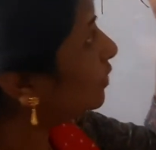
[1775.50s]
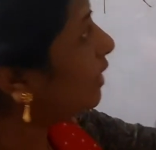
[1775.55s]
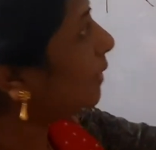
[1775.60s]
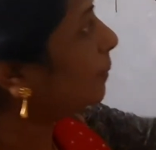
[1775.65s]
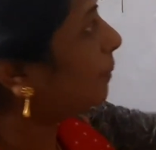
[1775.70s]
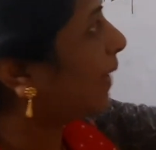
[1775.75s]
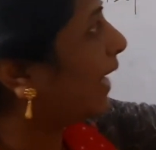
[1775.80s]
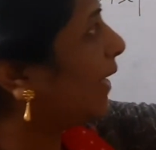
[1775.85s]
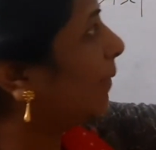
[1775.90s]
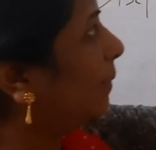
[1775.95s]
the
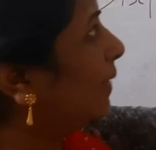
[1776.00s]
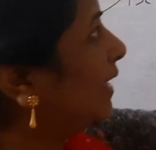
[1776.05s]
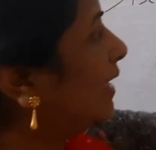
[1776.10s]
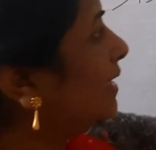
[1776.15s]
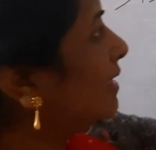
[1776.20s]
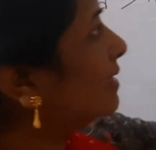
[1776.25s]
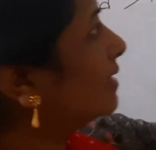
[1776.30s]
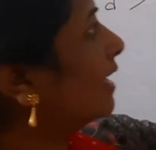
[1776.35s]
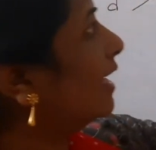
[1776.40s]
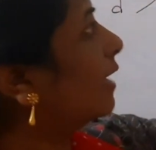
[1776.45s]
pipe, it
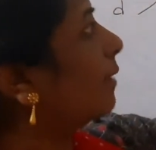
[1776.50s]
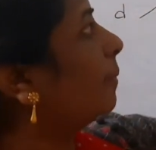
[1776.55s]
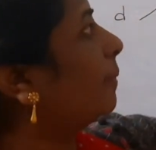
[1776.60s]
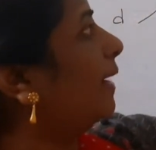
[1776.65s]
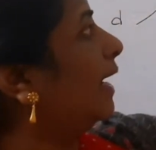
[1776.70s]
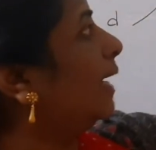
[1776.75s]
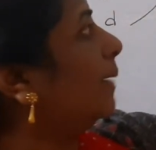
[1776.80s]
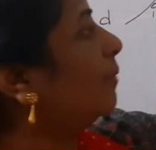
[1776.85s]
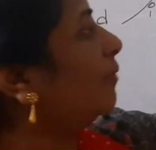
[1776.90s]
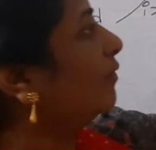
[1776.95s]
is like
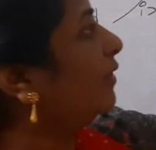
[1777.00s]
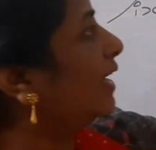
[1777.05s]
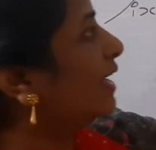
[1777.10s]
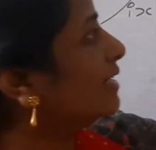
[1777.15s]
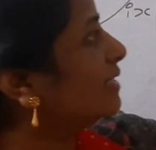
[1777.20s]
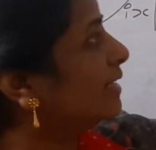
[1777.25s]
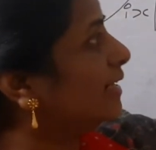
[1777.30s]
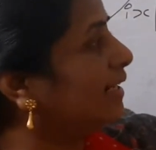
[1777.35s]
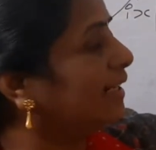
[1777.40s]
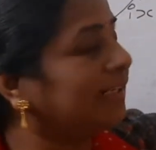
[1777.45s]
pipe, we are
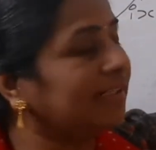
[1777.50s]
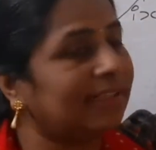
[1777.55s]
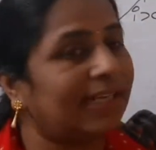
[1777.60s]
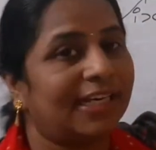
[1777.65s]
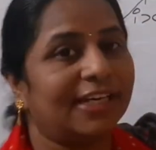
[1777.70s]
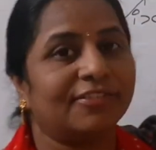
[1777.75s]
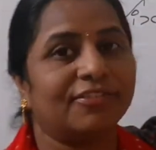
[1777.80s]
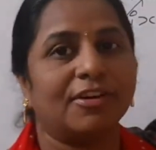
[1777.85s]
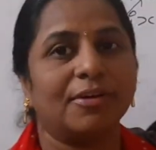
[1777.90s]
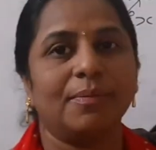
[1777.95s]
sending the
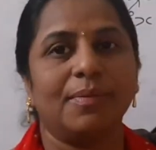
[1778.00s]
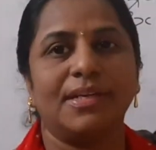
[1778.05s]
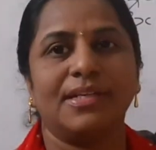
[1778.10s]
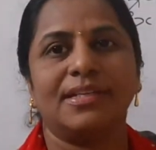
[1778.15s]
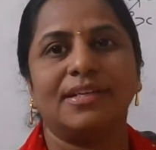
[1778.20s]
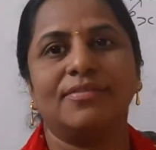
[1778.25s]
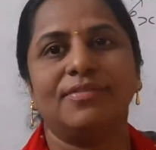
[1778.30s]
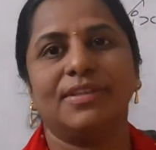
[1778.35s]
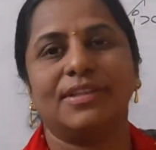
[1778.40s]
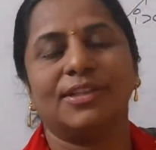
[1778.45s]

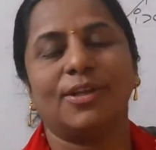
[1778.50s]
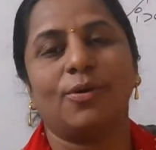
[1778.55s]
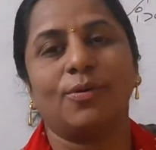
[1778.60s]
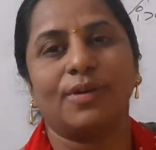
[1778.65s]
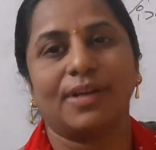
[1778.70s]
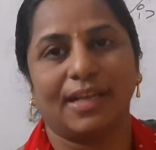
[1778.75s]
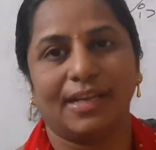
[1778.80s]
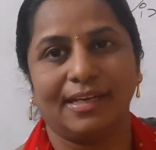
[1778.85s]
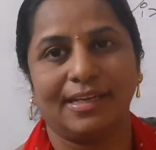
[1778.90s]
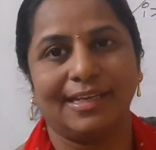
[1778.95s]
information without
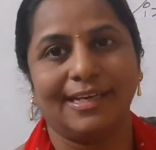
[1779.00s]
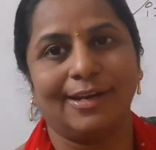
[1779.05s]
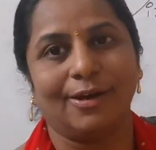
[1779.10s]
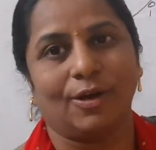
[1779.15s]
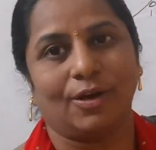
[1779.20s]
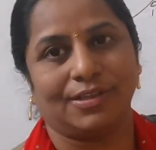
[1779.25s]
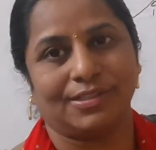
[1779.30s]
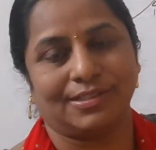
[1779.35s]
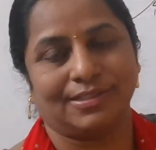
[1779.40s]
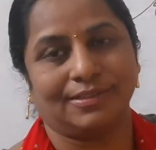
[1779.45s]
any
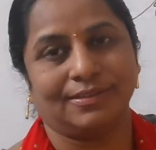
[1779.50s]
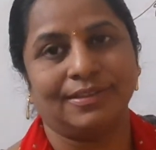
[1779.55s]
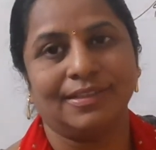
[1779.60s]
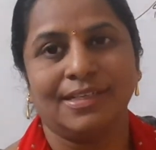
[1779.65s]
loss.